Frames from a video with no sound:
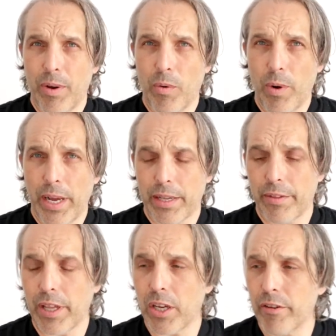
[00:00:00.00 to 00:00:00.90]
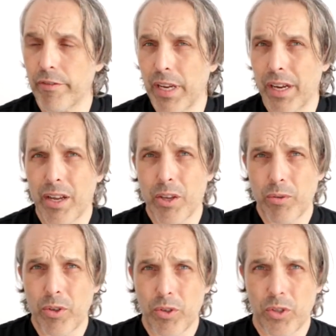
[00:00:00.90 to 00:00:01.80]
All I can think of, are
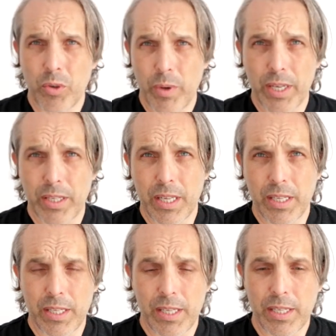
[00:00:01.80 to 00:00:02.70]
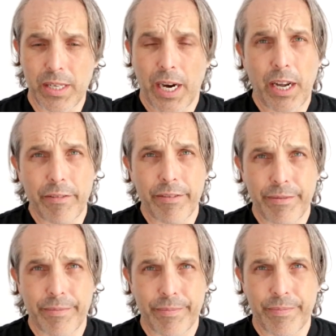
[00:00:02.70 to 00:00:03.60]
you just doing this kind
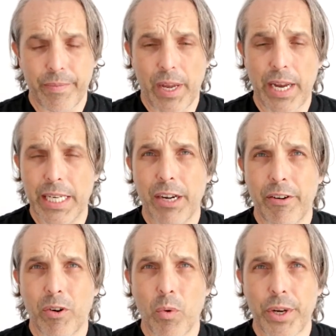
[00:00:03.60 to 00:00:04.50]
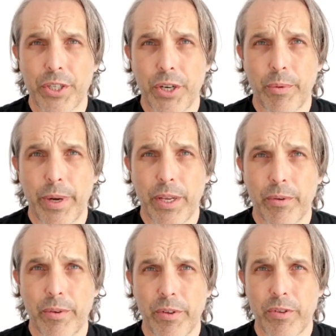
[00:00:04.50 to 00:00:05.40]
of idea of gua sha where
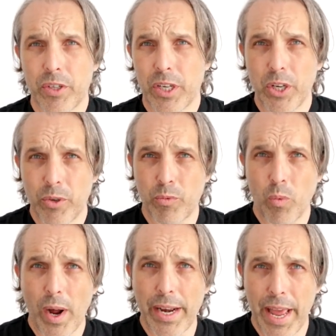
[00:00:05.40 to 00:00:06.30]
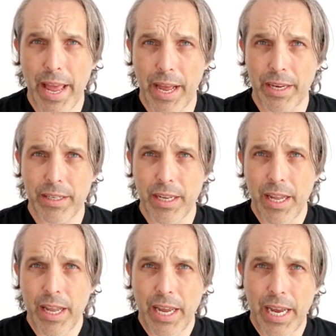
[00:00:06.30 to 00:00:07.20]
you just use one hand
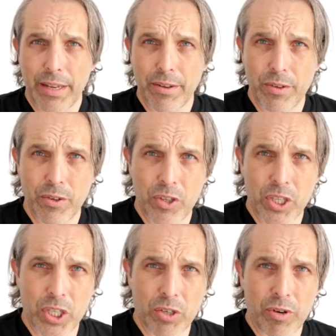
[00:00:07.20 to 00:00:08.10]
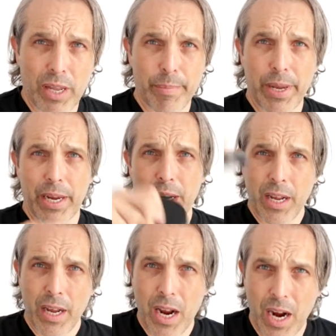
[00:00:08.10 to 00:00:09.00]
and you're just scraping
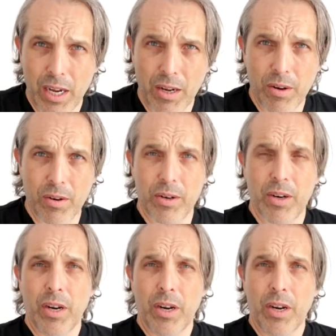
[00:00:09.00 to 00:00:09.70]
along